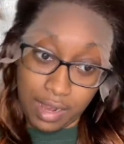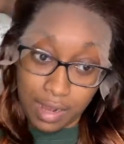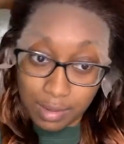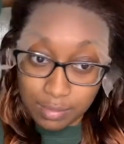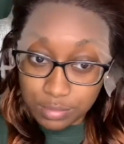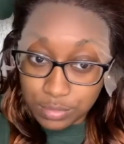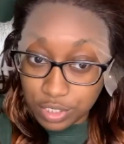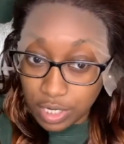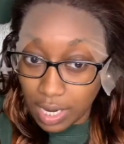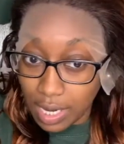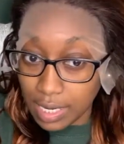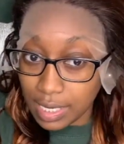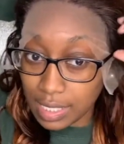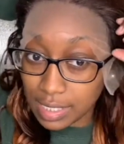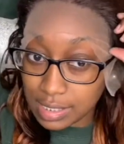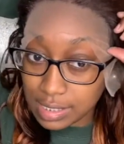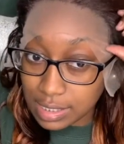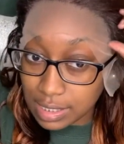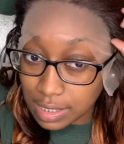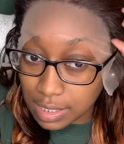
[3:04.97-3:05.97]
I'm trying
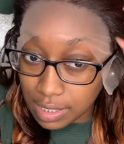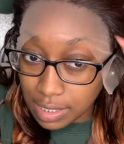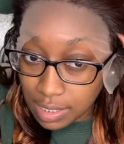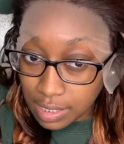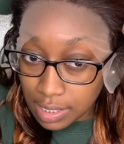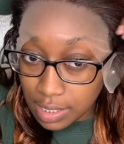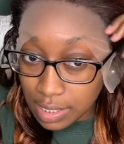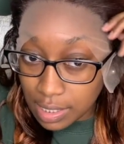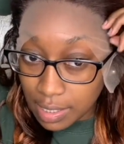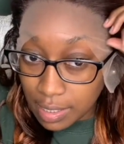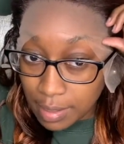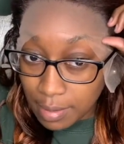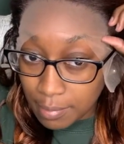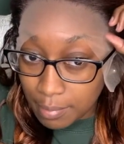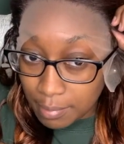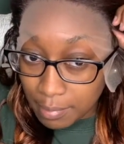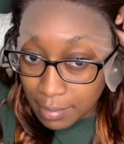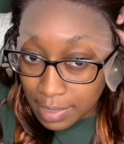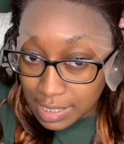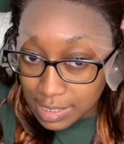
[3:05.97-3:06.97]
not to
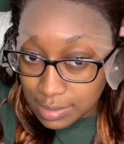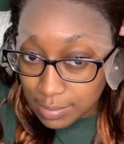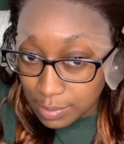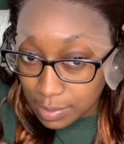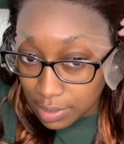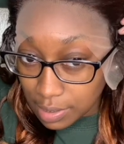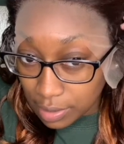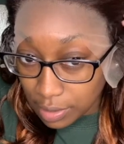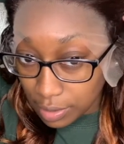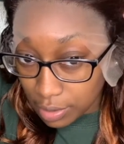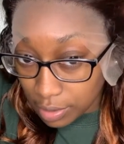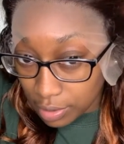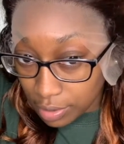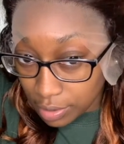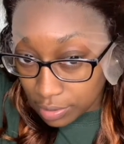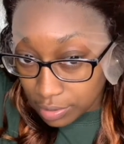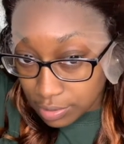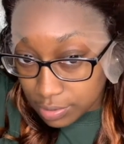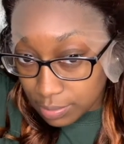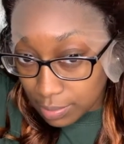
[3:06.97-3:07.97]
mess with the
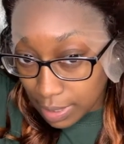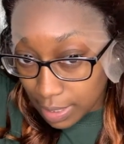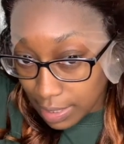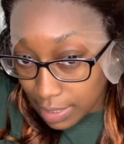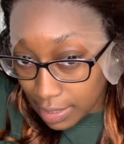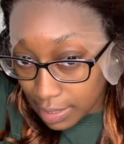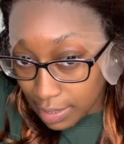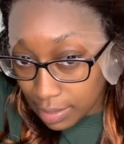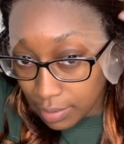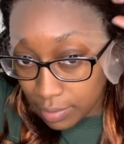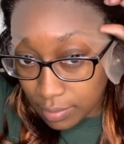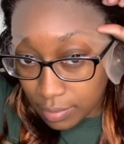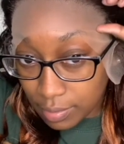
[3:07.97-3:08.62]
curls right now